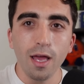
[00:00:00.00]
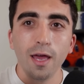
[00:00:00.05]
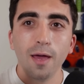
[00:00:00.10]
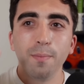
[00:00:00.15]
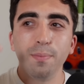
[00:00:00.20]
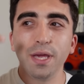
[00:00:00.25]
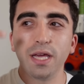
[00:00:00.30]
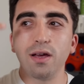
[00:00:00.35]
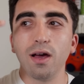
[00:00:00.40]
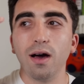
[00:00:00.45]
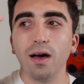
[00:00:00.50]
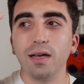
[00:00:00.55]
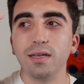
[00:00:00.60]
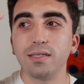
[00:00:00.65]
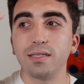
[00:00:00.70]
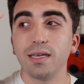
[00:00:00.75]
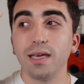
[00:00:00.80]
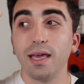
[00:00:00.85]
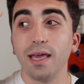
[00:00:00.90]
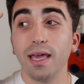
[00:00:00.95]

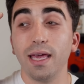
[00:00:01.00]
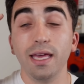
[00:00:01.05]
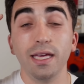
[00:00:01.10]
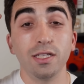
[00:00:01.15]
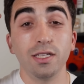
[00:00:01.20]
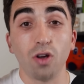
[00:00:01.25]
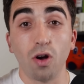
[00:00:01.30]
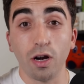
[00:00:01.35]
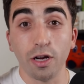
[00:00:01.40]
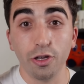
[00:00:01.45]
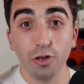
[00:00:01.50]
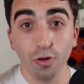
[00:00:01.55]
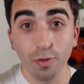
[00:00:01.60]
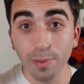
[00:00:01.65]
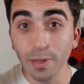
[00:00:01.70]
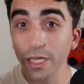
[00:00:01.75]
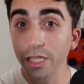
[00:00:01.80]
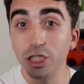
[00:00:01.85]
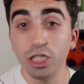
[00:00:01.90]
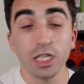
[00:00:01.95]
because he's
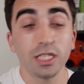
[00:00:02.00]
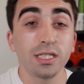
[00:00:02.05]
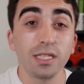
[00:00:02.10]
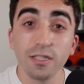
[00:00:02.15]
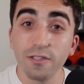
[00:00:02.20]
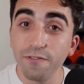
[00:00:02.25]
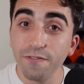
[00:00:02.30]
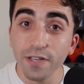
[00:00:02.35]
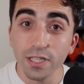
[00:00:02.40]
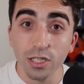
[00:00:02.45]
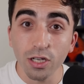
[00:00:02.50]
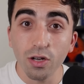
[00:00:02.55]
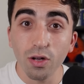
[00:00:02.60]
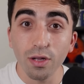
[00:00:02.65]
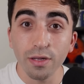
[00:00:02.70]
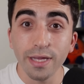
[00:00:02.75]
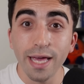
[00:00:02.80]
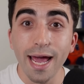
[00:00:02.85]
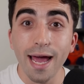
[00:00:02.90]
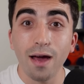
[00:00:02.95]
arguably just as physical
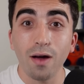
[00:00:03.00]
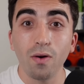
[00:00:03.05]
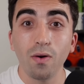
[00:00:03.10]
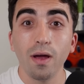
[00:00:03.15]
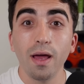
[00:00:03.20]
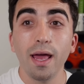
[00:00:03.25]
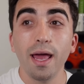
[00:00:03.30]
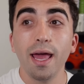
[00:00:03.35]
now.